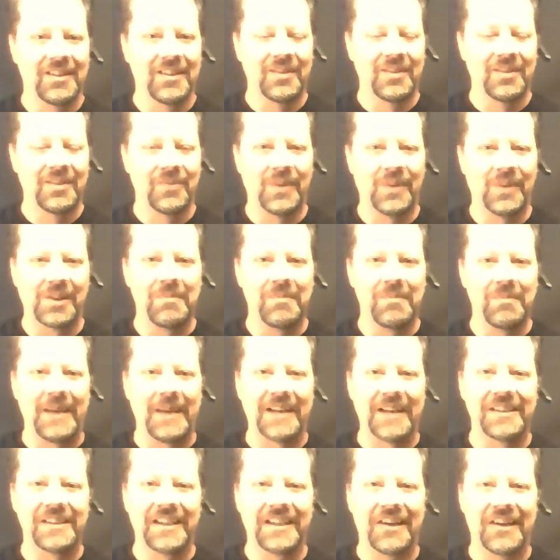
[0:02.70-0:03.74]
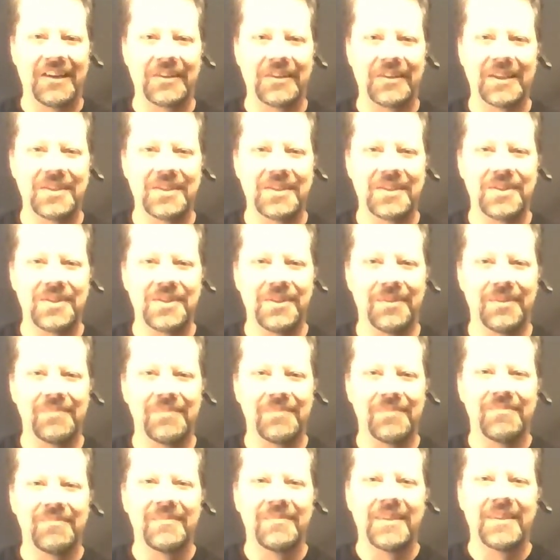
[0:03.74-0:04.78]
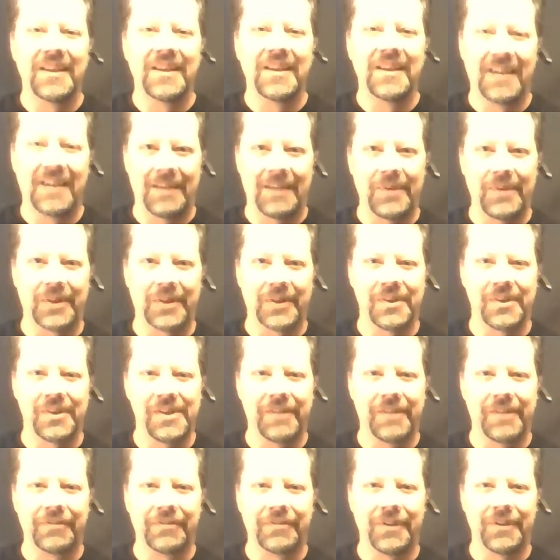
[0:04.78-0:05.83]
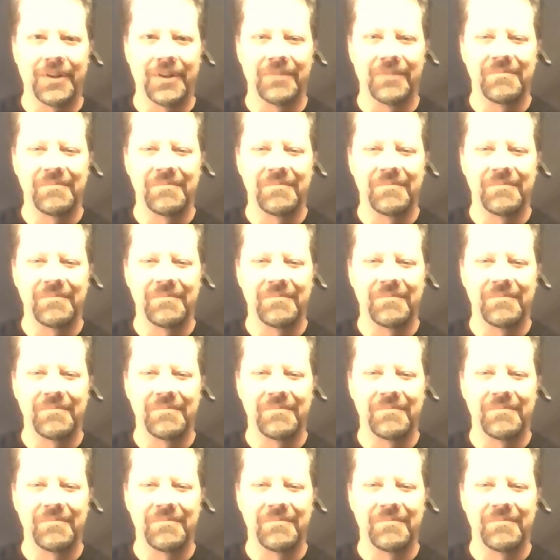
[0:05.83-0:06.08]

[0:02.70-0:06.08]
Welcome back to Calculus 2. I'm Dr. Jeff Groh.